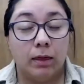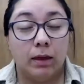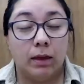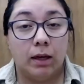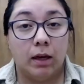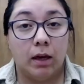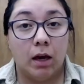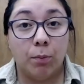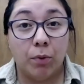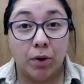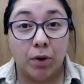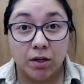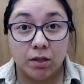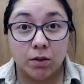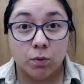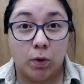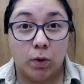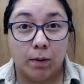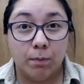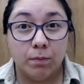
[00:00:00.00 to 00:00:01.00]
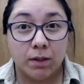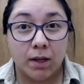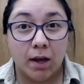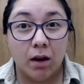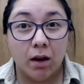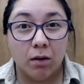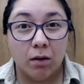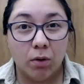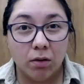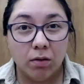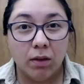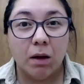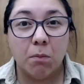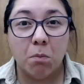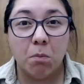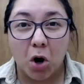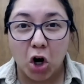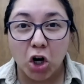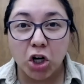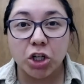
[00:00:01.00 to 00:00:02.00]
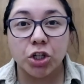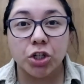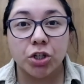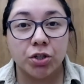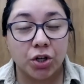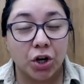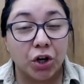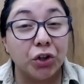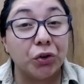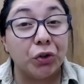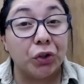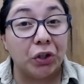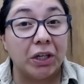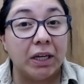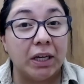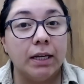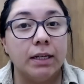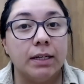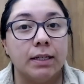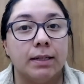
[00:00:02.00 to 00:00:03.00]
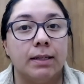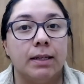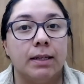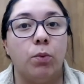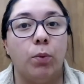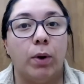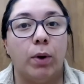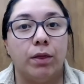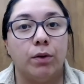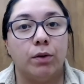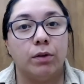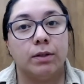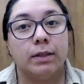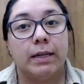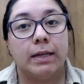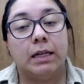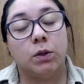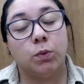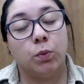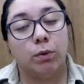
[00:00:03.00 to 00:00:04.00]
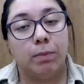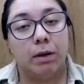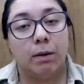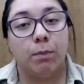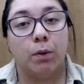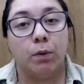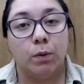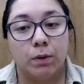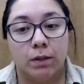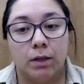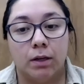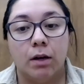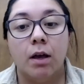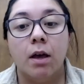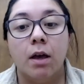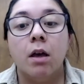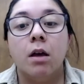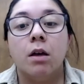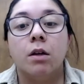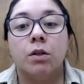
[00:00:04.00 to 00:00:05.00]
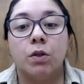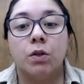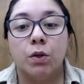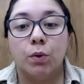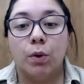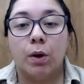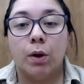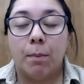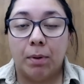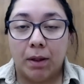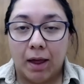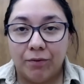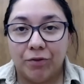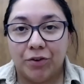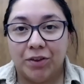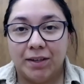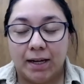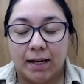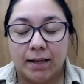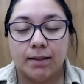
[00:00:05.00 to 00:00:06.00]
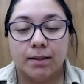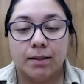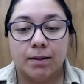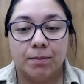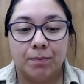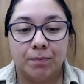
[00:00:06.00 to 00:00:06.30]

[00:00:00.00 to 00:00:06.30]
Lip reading: the Apprentice website around like March. Start looking to see when those dates will be posted to apply for the test.